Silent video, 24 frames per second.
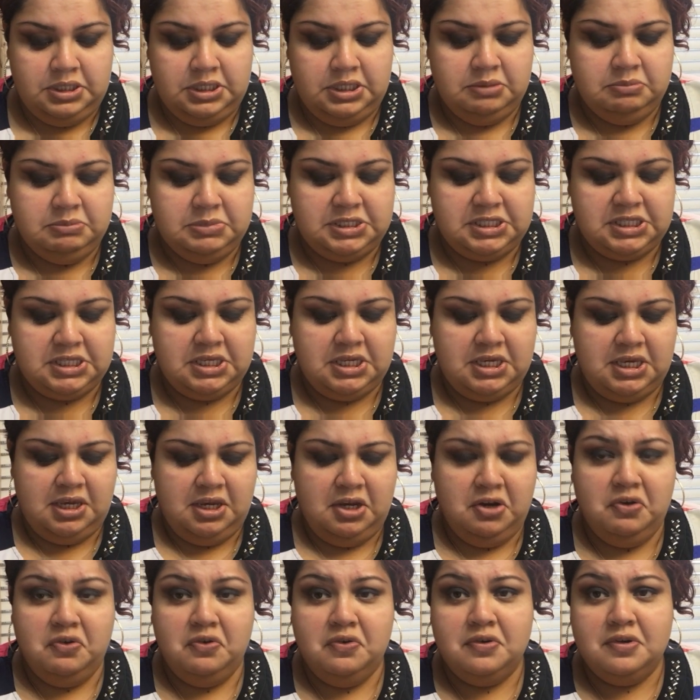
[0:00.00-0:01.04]
I'm
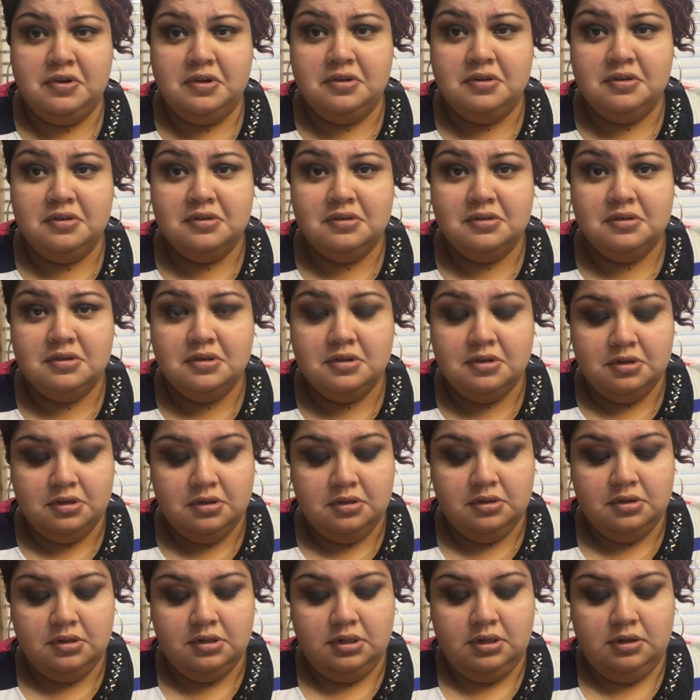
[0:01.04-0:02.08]
scared.
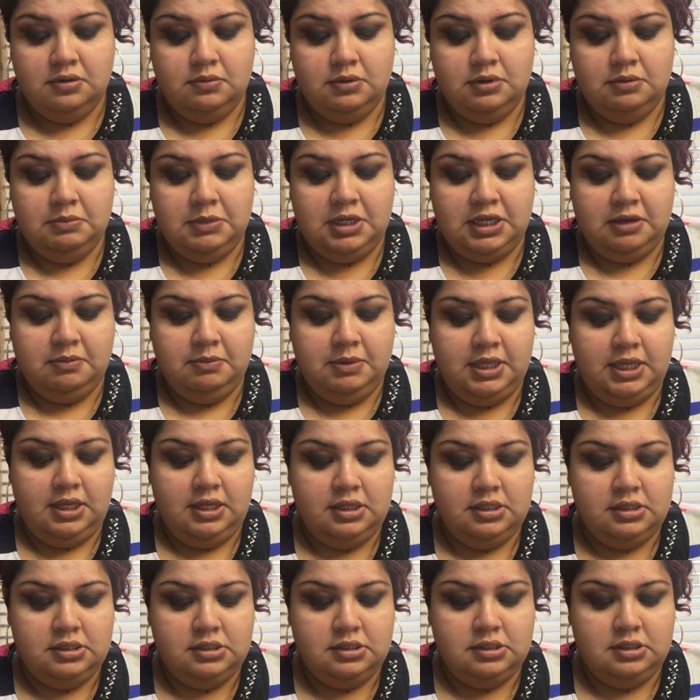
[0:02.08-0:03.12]
I don't want to make a
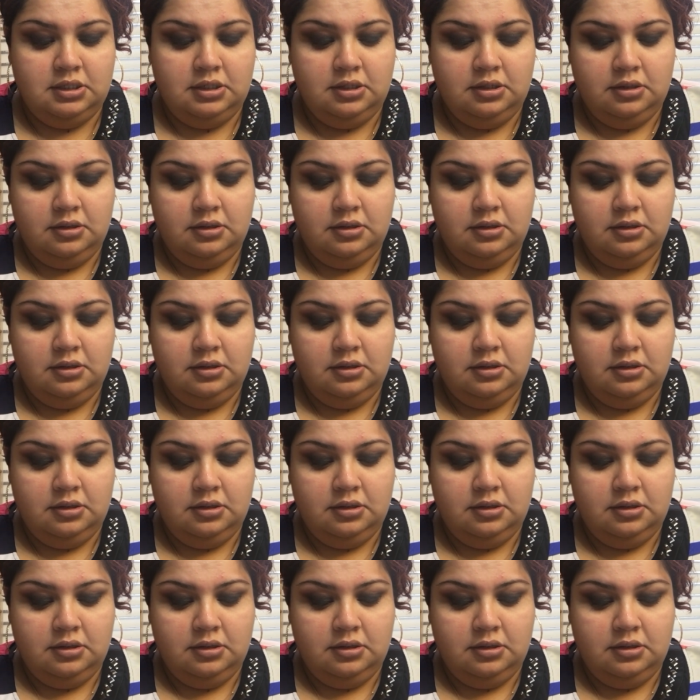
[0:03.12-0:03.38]
mess.